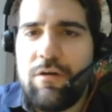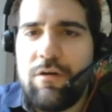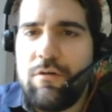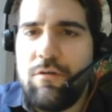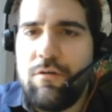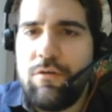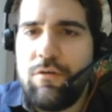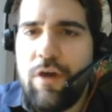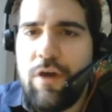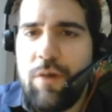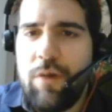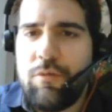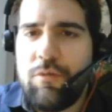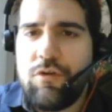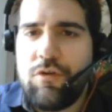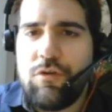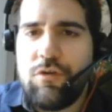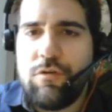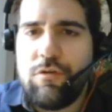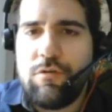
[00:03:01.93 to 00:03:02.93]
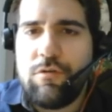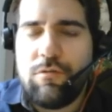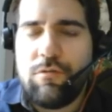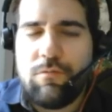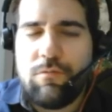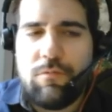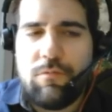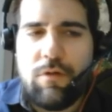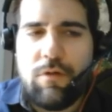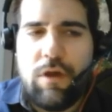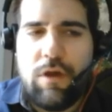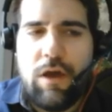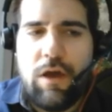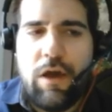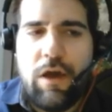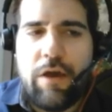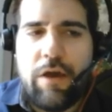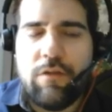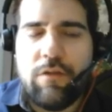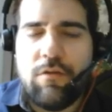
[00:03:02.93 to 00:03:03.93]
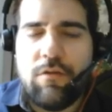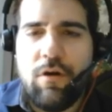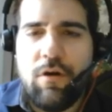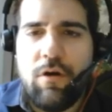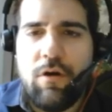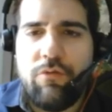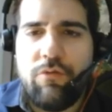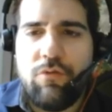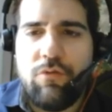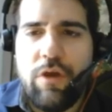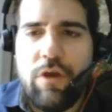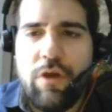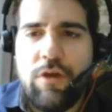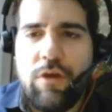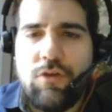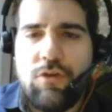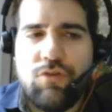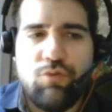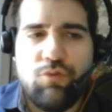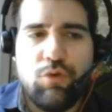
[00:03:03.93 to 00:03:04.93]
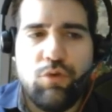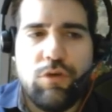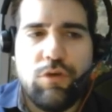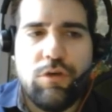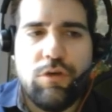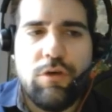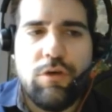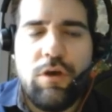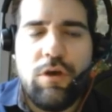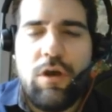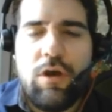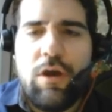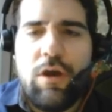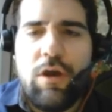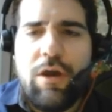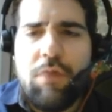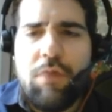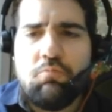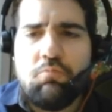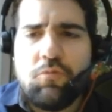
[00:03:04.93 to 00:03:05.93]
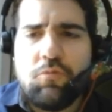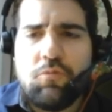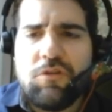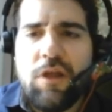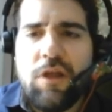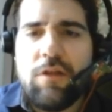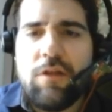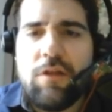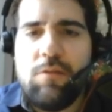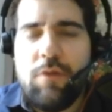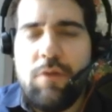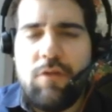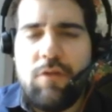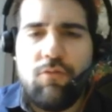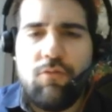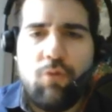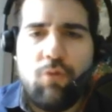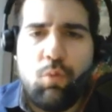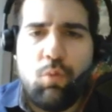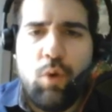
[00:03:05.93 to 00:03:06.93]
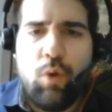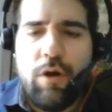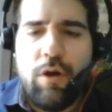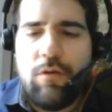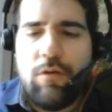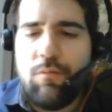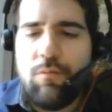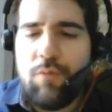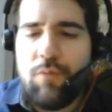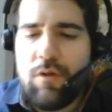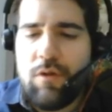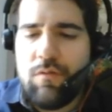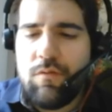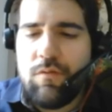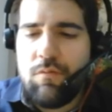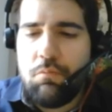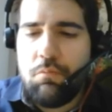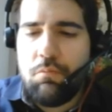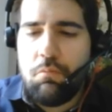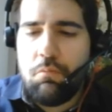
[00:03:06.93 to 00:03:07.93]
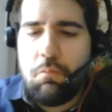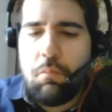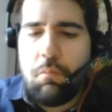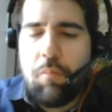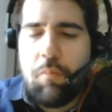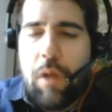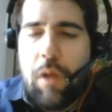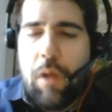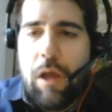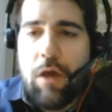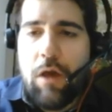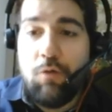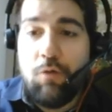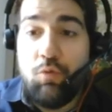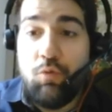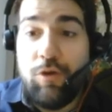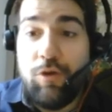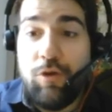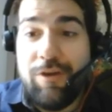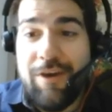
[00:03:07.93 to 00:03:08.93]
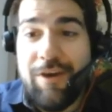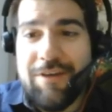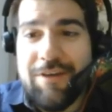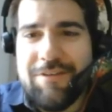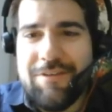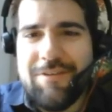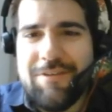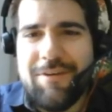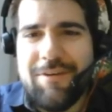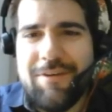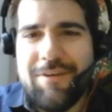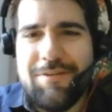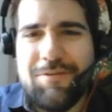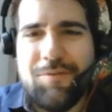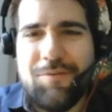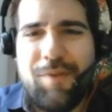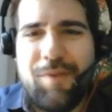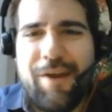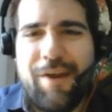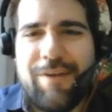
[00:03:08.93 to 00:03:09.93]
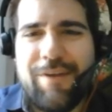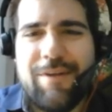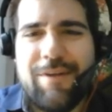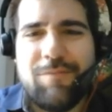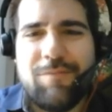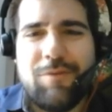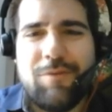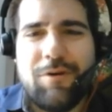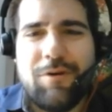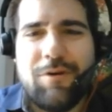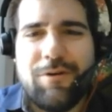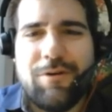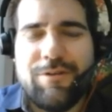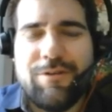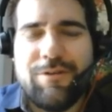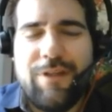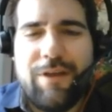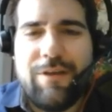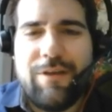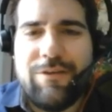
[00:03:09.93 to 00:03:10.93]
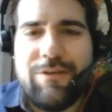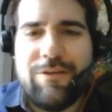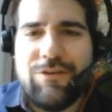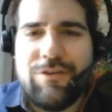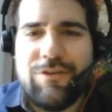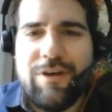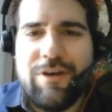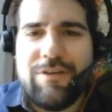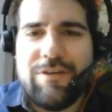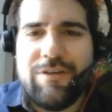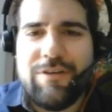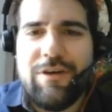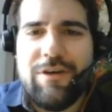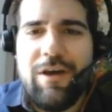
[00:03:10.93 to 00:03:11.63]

you capture, and after h3, slightly better for white, but I really hesitated to play that because like he just has